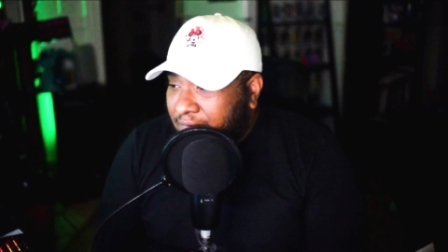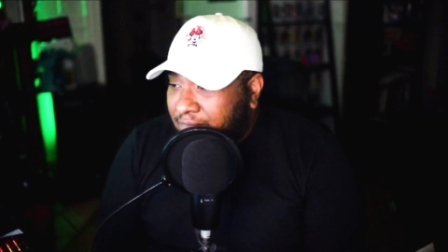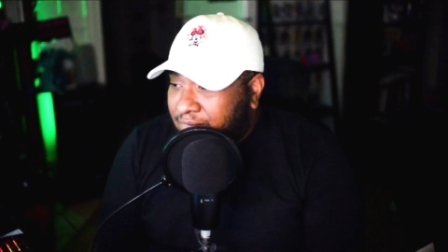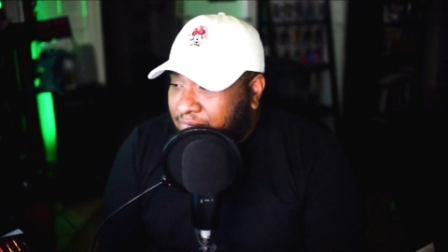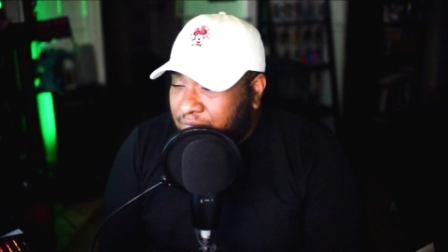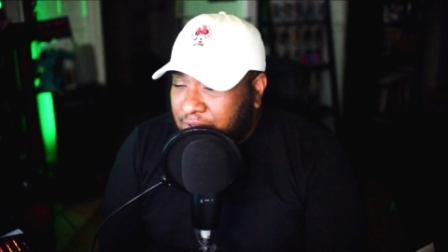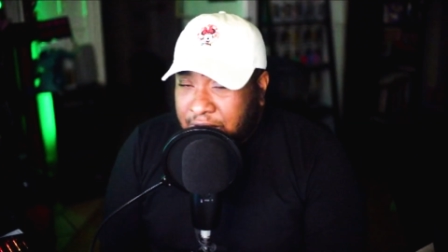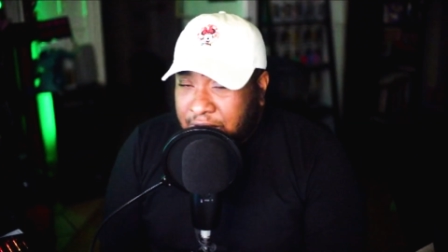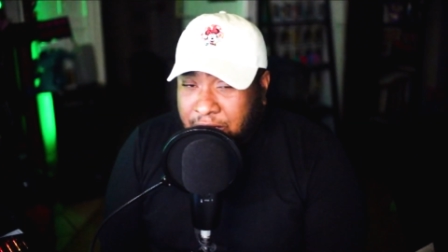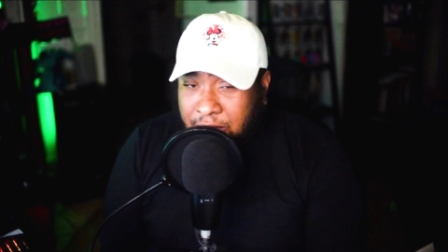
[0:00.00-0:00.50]

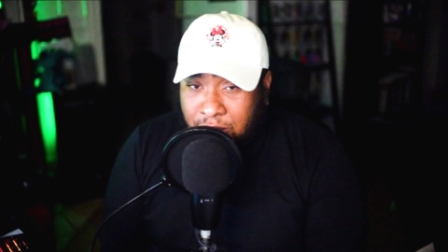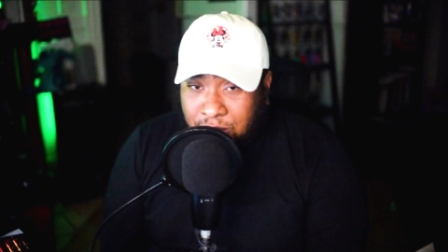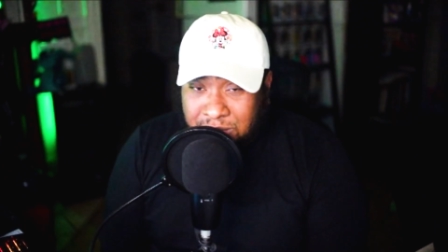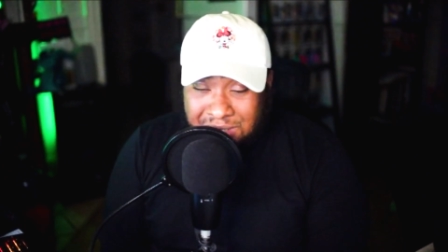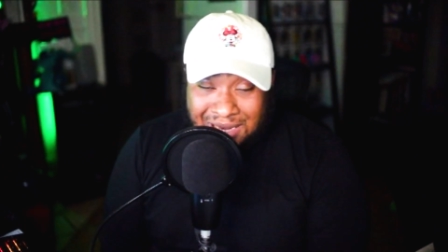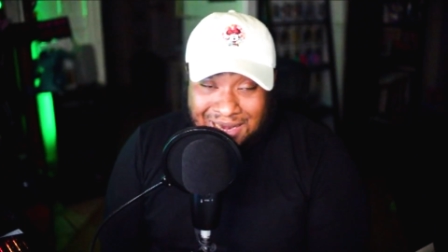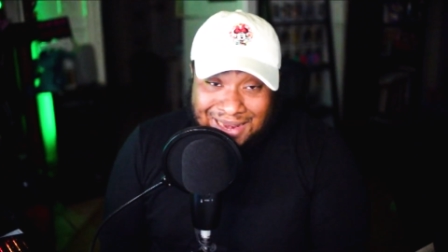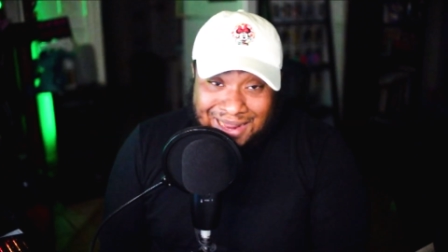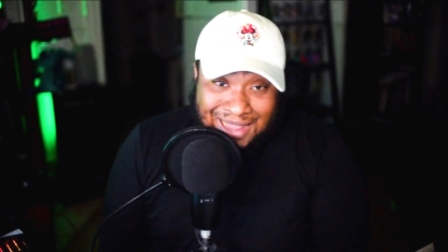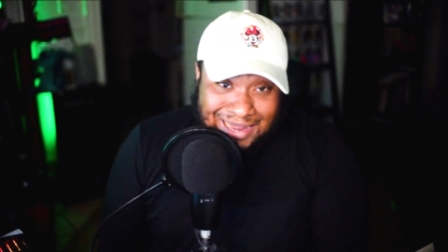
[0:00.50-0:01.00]
videos
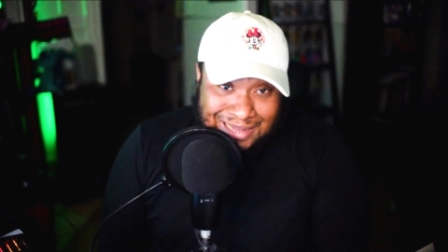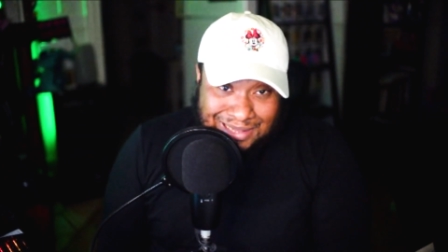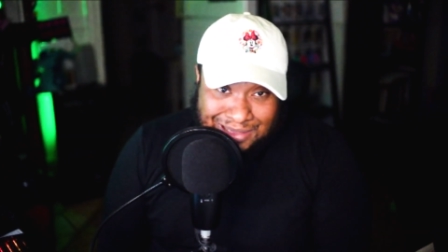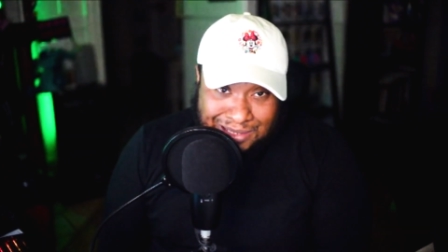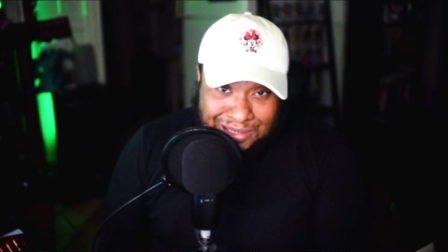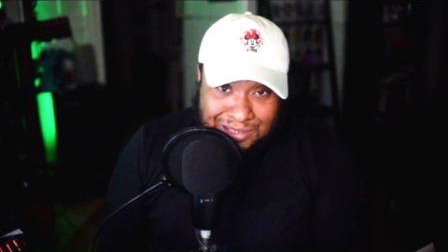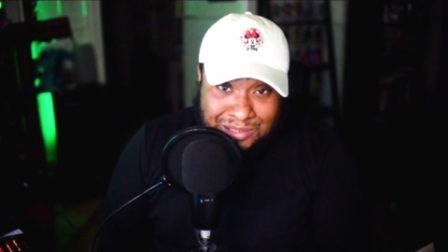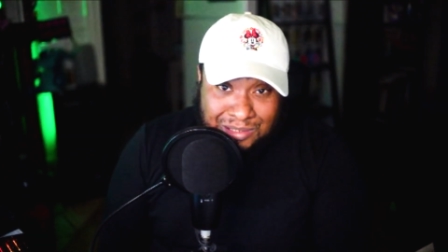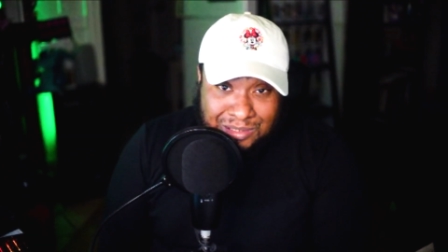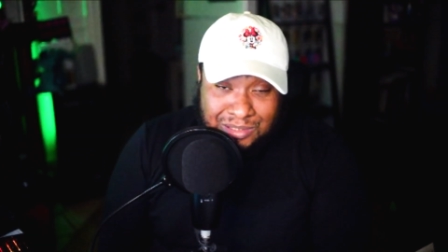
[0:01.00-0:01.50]
like
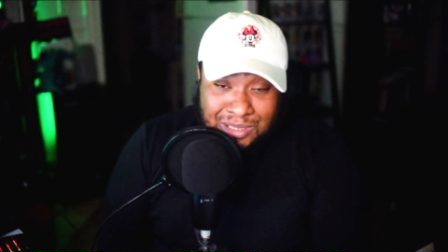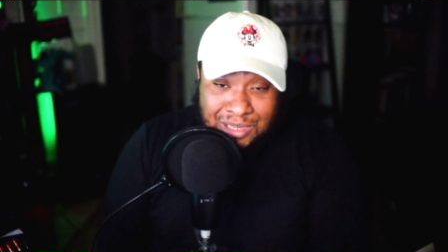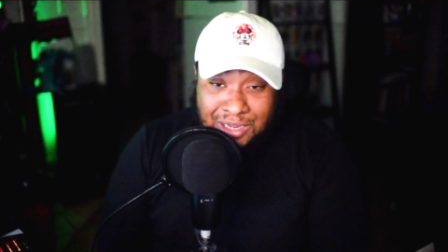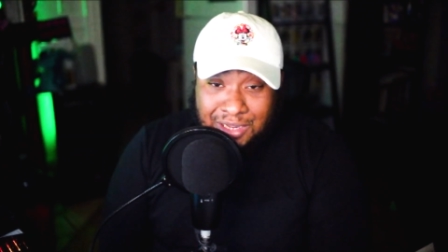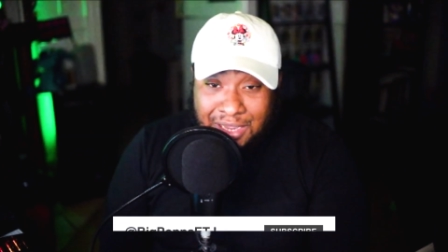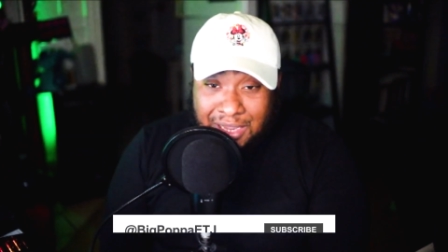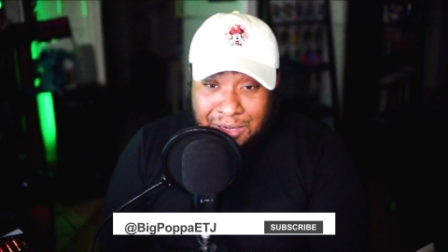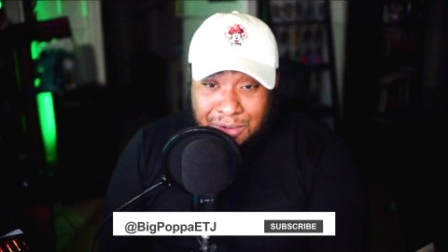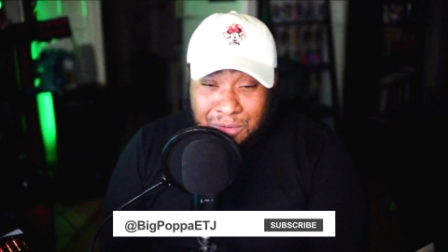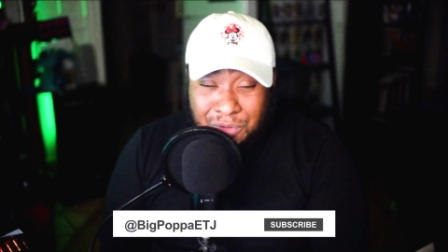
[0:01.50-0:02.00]
this,
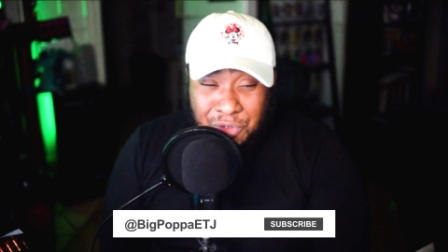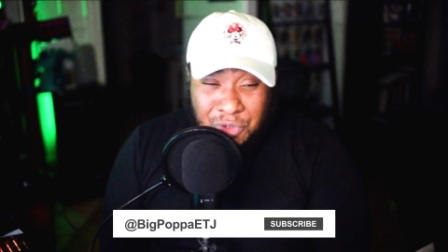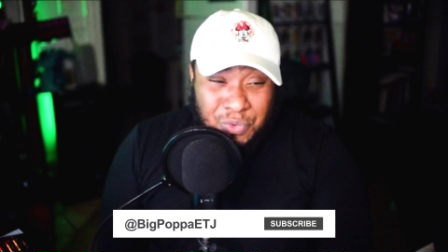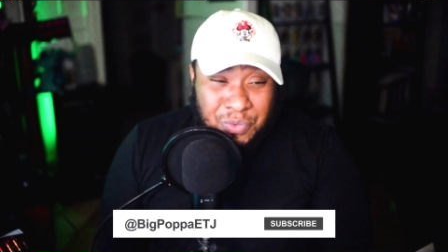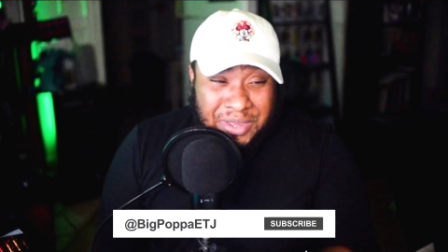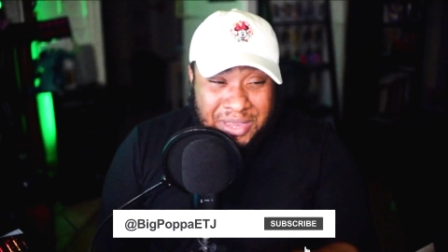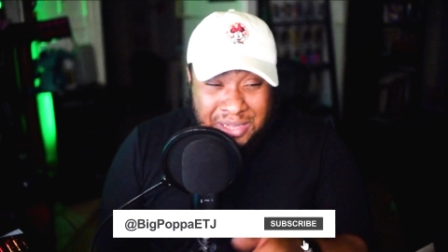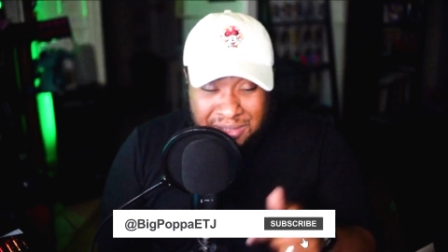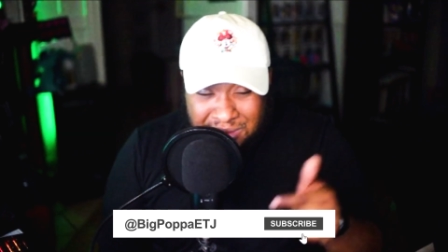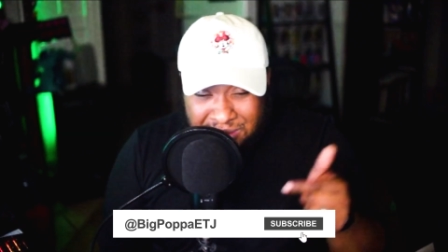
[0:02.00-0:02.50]
again, do
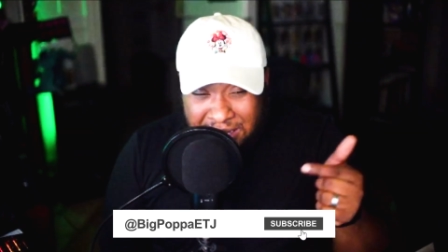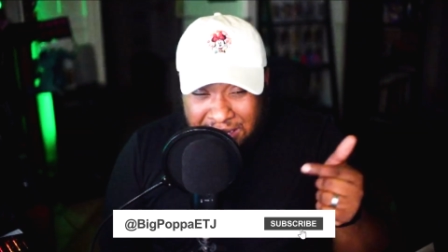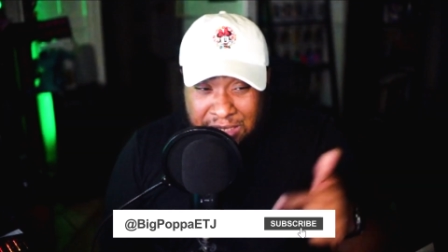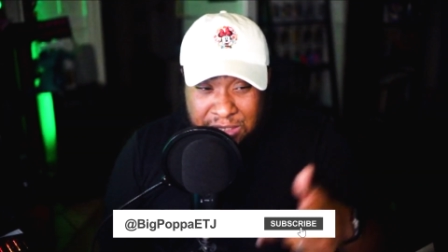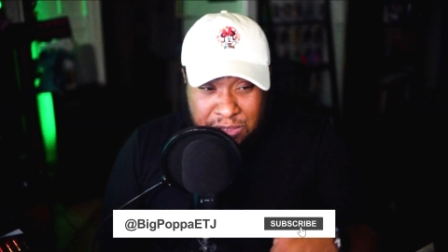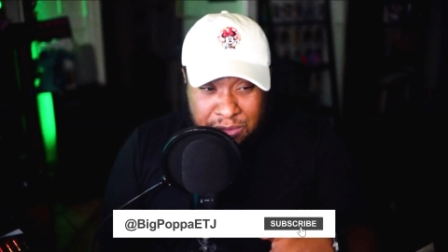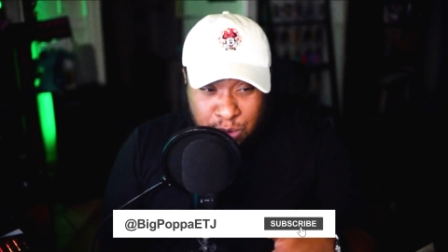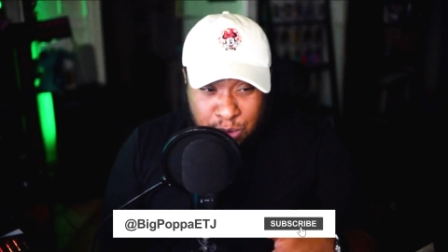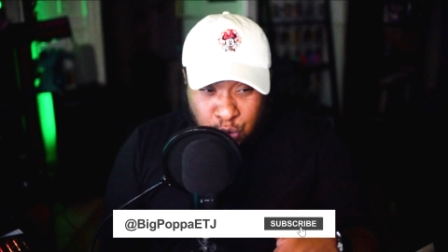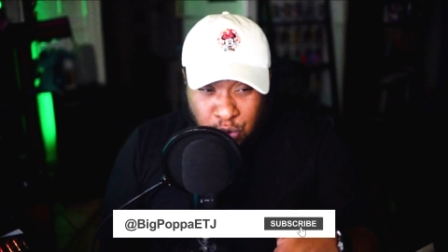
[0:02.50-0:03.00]
hit that
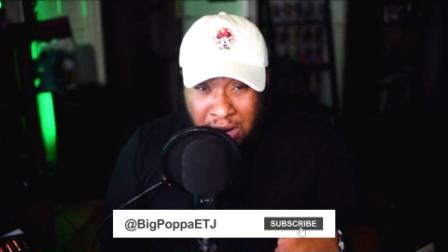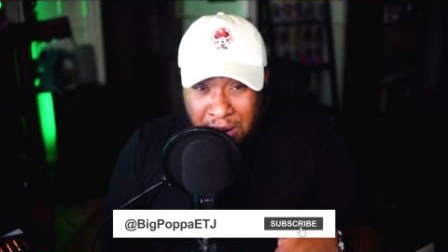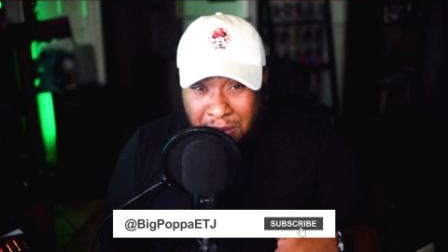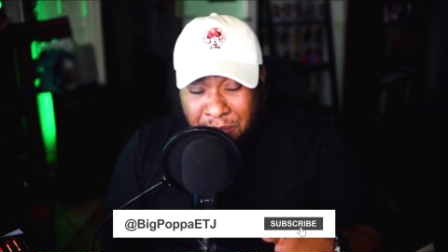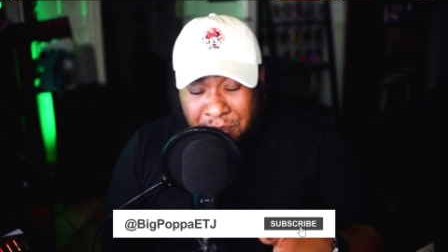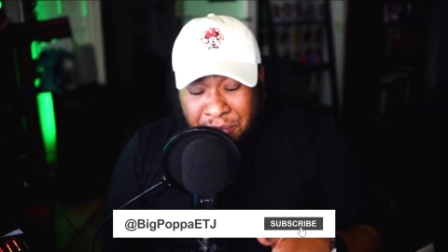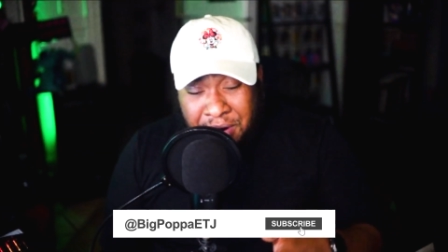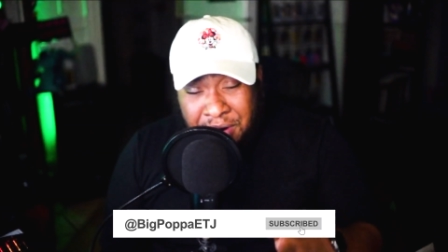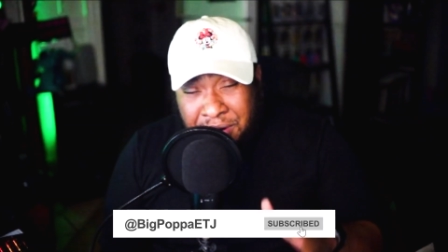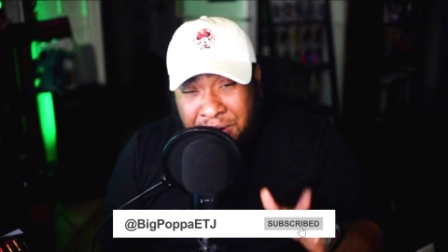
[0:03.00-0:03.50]

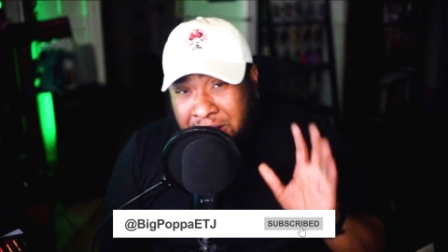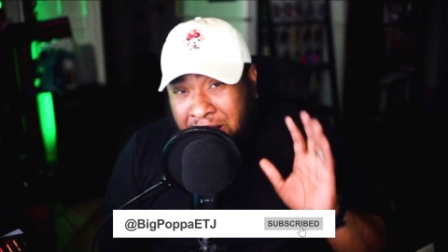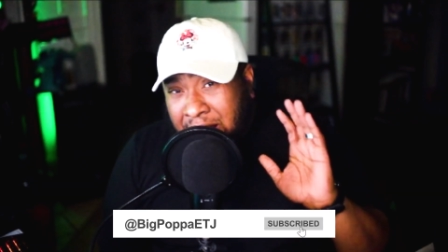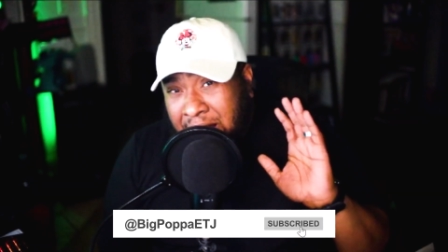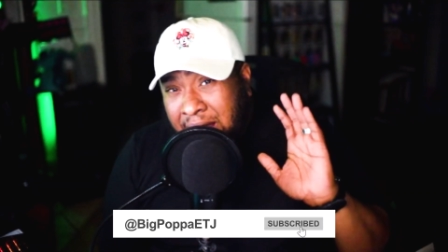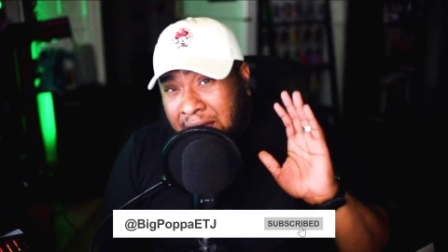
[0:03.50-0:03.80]
subscribe button.